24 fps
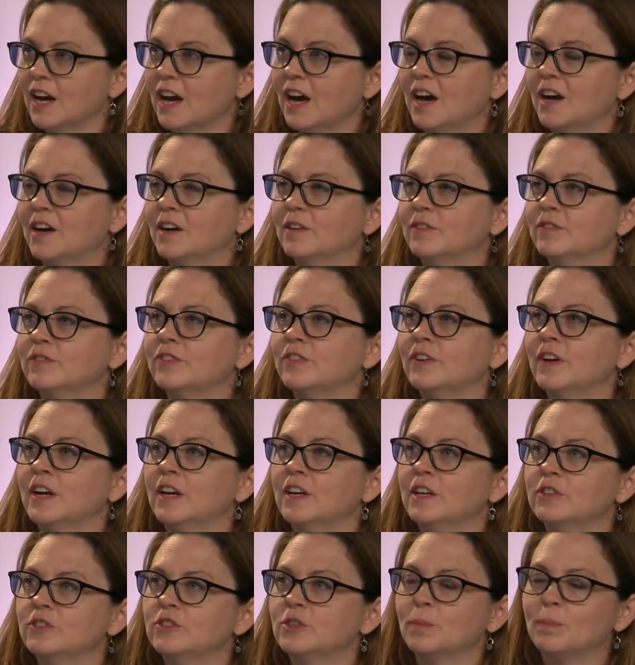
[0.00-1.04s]
of
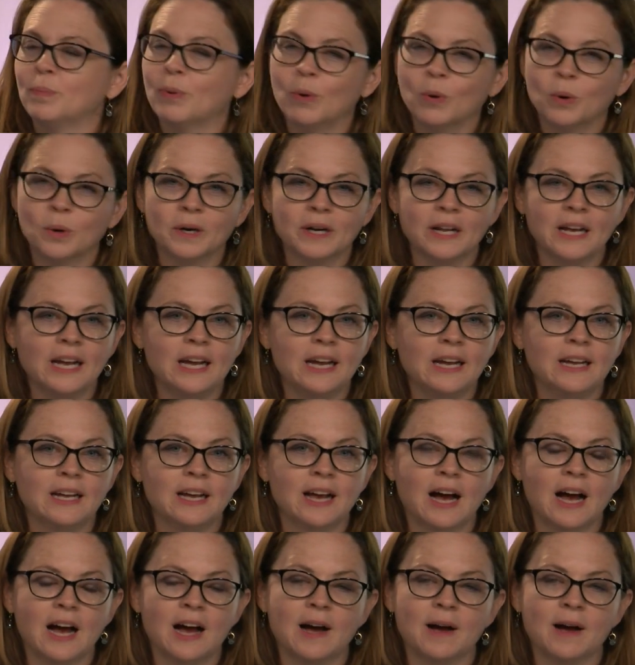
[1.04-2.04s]
supporting